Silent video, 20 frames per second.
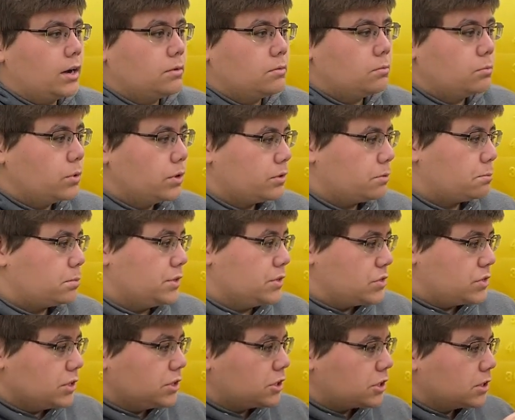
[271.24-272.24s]
With
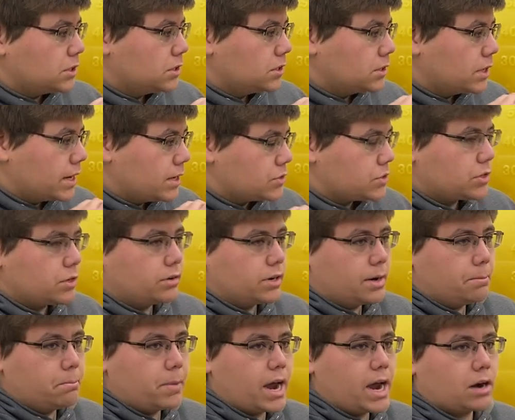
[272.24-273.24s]
precision
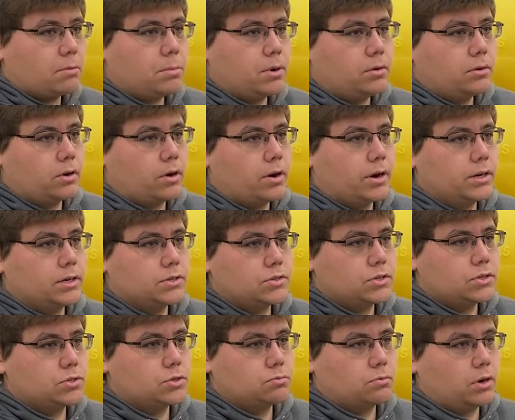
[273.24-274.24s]
SRM backbone
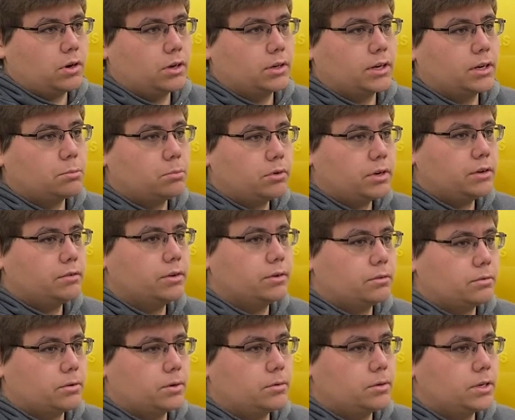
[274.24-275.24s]
harnesses run completely
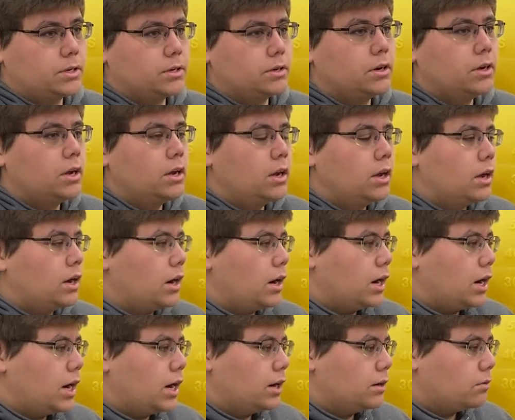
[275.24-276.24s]
through it.
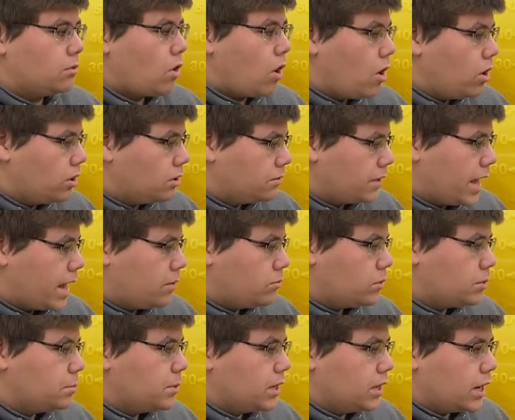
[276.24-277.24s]
All of that
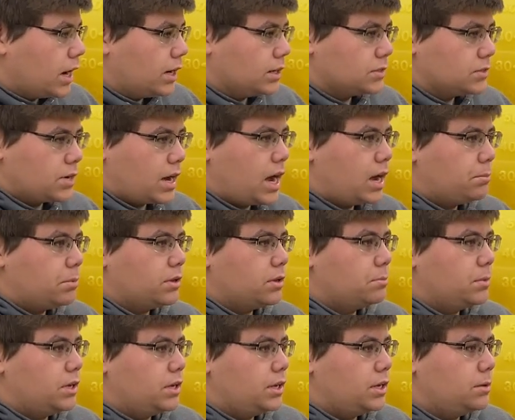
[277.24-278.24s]
will be on top of the
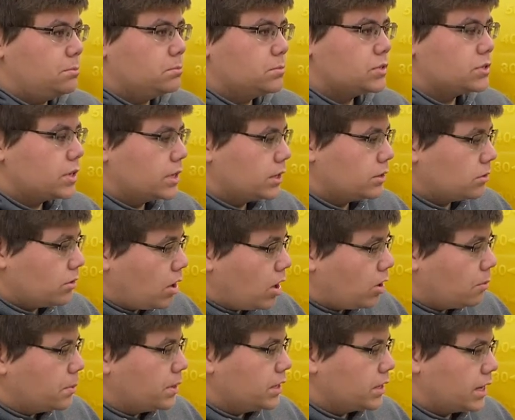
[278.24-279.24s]
beams, and it will
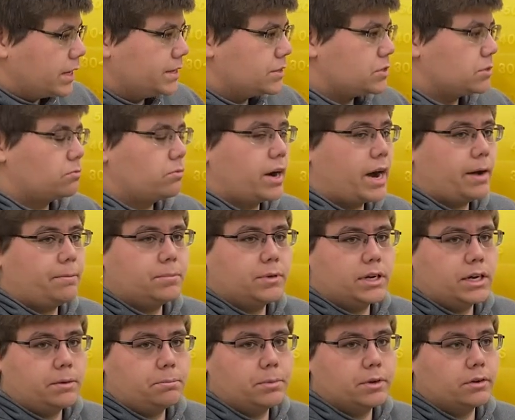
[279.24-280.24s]
all be nice and wrapped
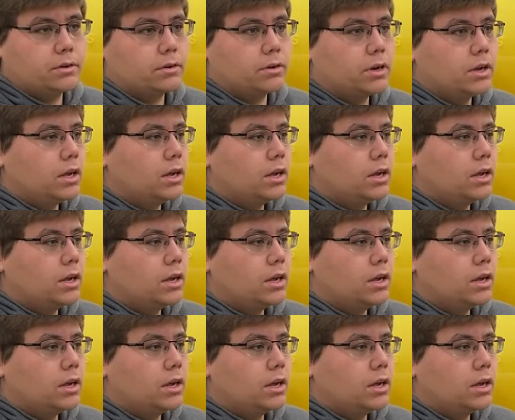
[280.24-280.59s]
up and